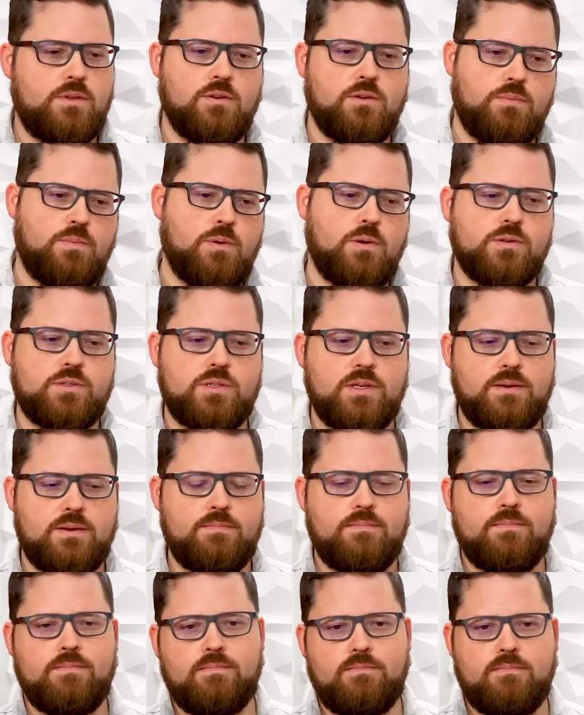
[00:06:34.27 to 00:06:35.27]
you're a
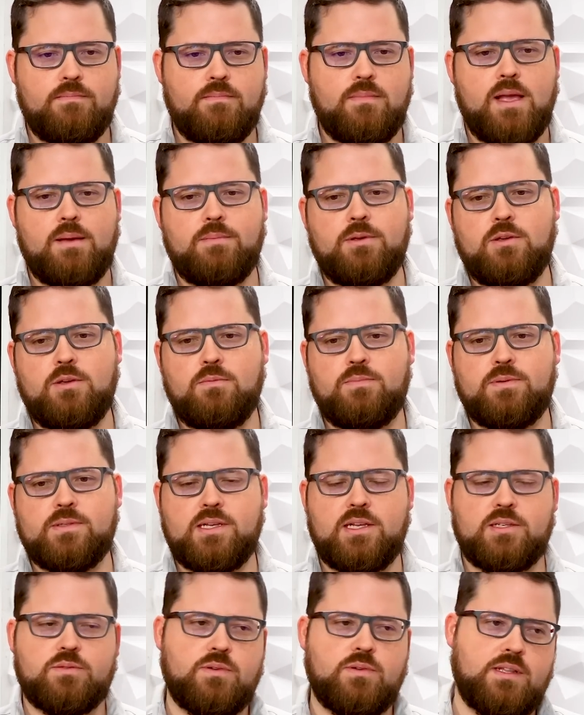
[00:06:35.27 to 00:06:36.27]
person, maybe you
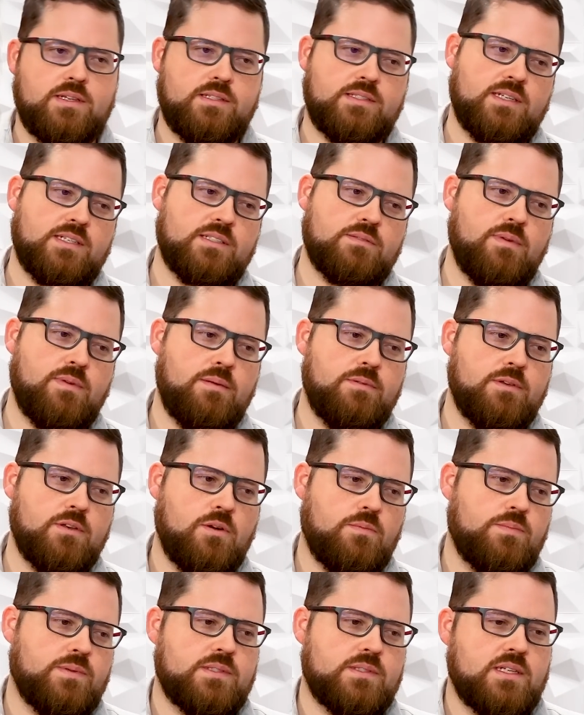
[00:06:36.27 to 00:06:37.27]
possess one of these things, maybe you
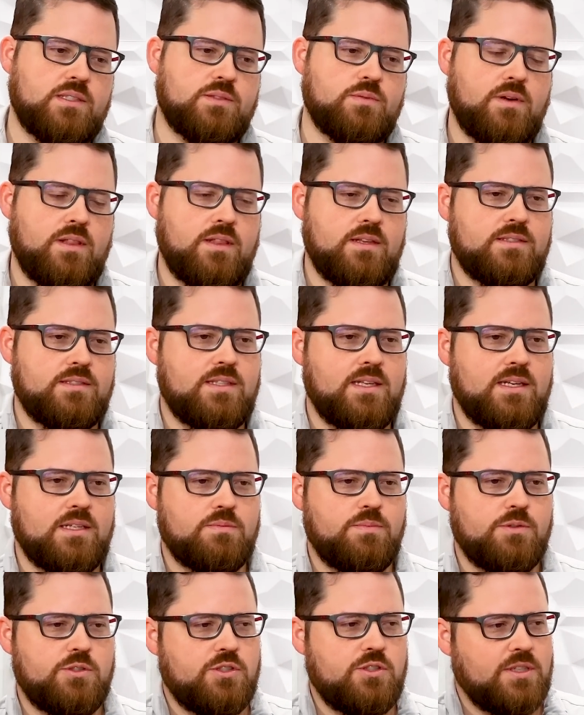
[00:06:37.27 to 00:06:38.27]
don't possess one of these
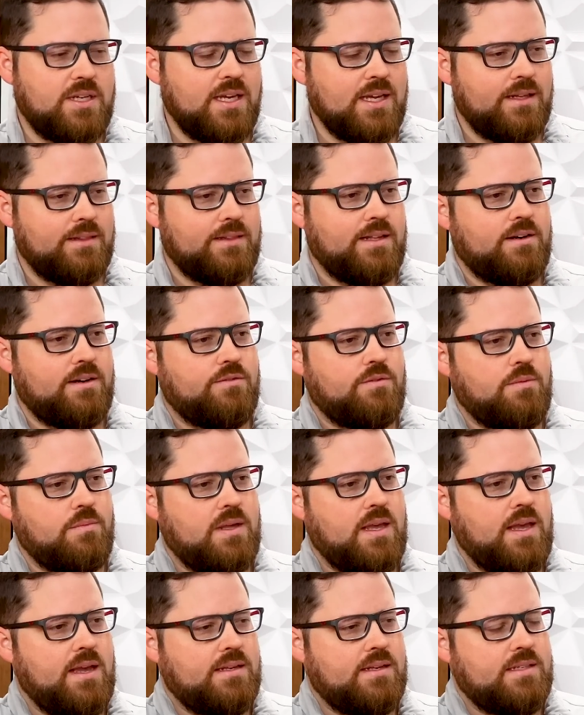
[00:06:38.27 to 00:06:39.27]
things, but you get a letter from
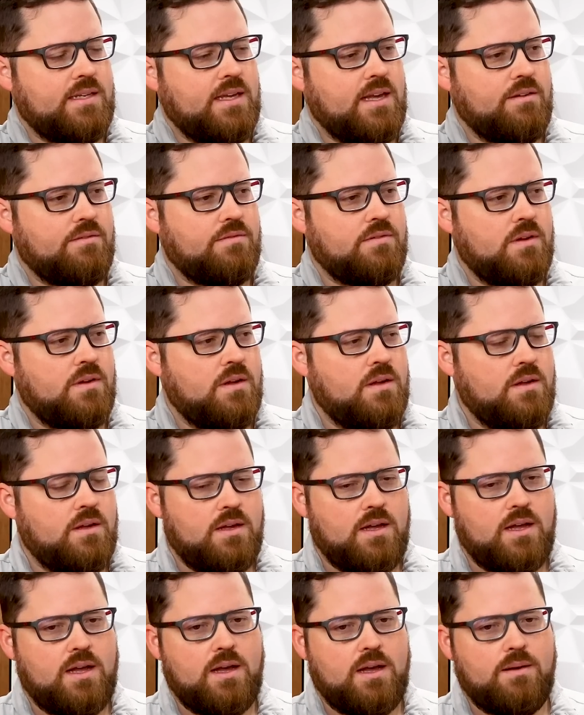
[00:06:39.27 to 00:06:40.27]
the A T F.
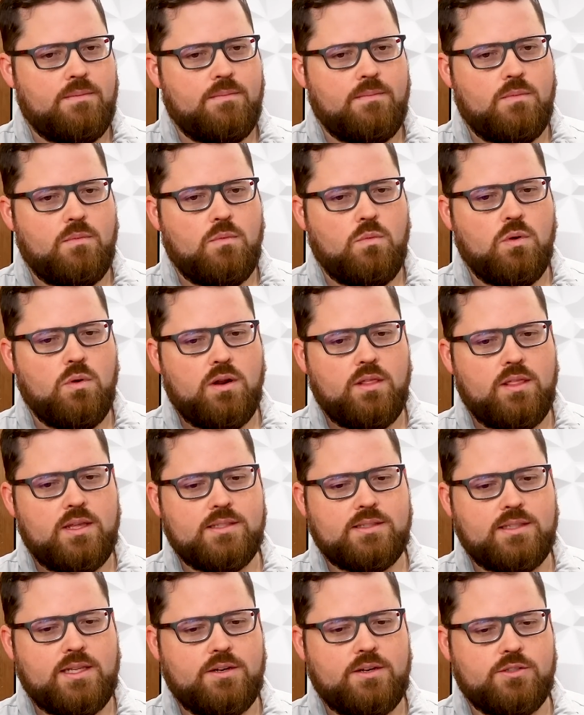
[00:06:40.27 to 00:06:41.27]
Um, what are
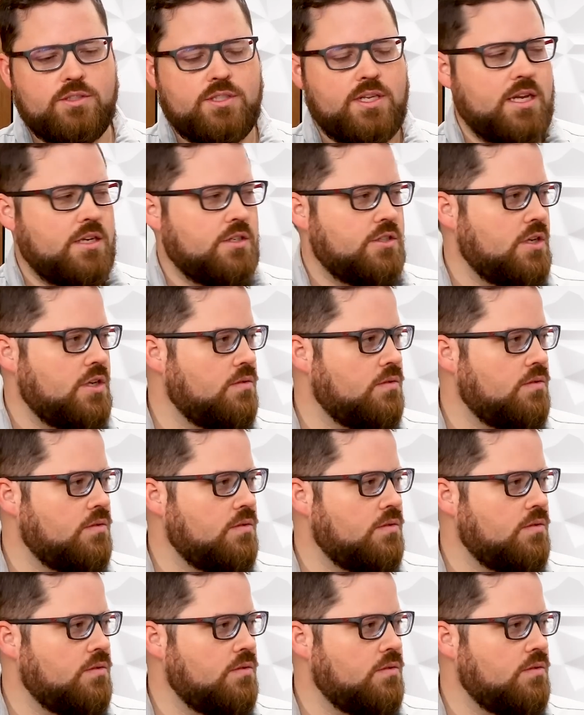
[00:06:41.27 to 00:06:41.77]
these letters saying